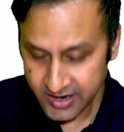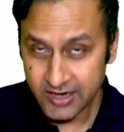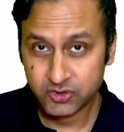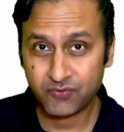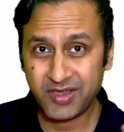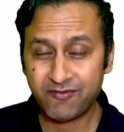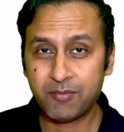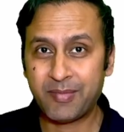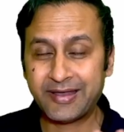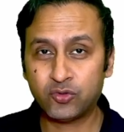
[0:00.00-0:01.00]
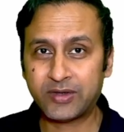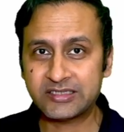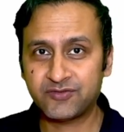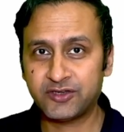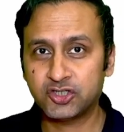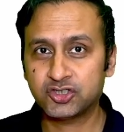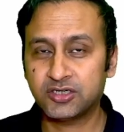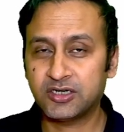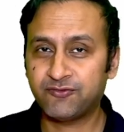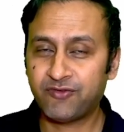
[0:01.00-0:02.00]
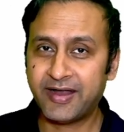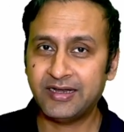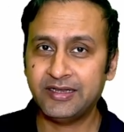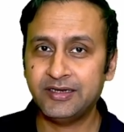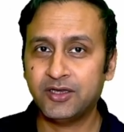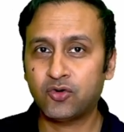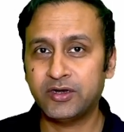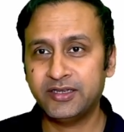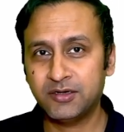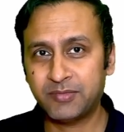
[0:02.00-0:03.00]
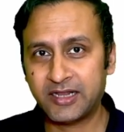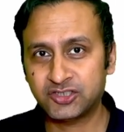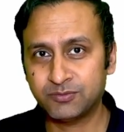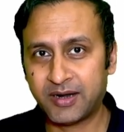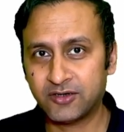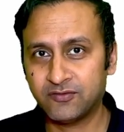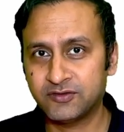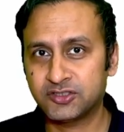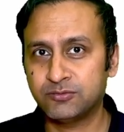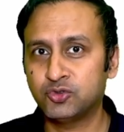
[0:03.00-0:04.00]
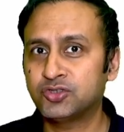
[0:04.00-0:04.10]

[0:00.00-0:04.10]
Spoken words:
So if we have a microcalcification and a fine linear or linear branching pattern of distribution,